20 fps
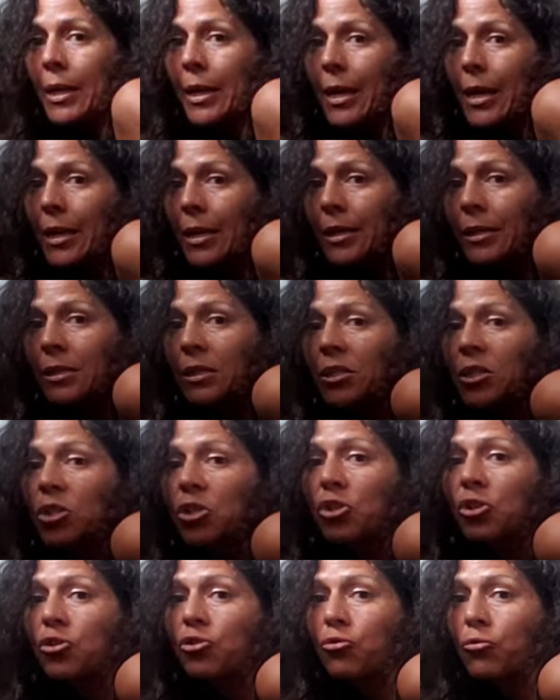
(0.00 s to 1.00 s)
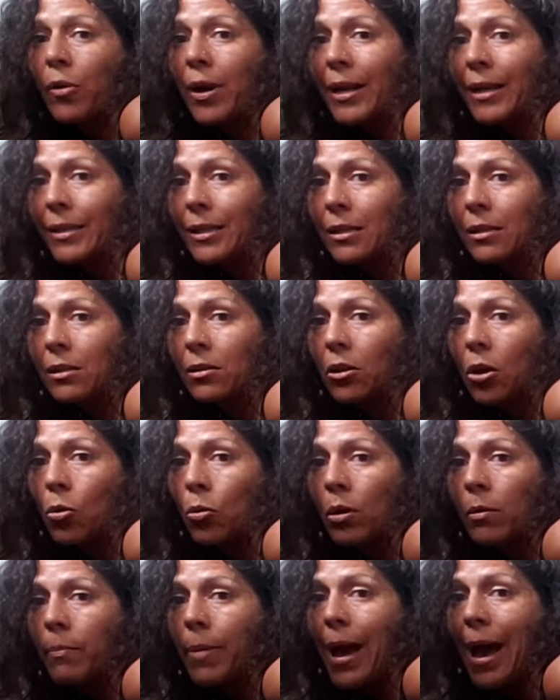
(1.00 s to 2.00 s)
It is to strengthen the
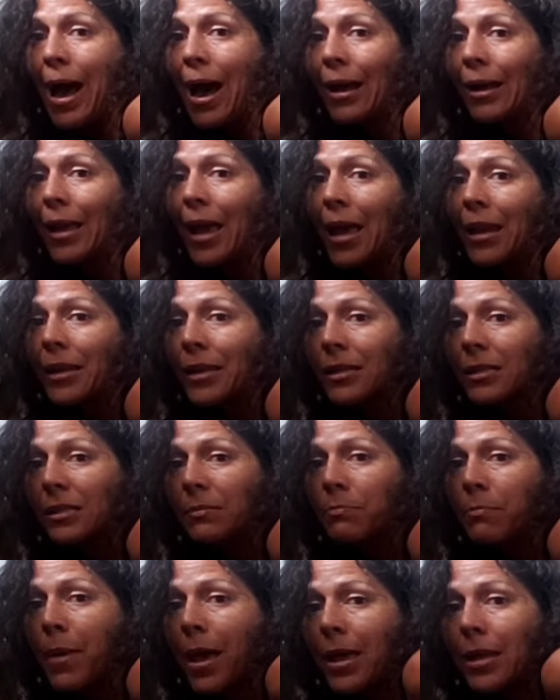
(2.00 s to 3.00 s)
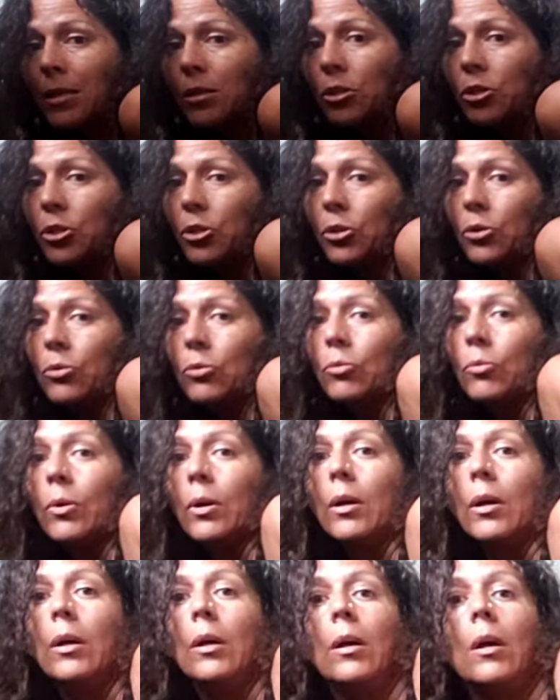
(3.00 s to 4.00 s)
lower back, and it's meant
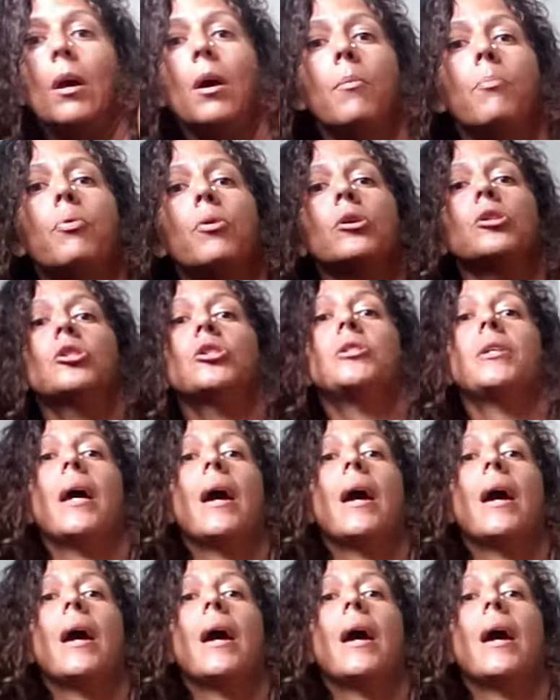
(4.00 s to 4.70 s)
to push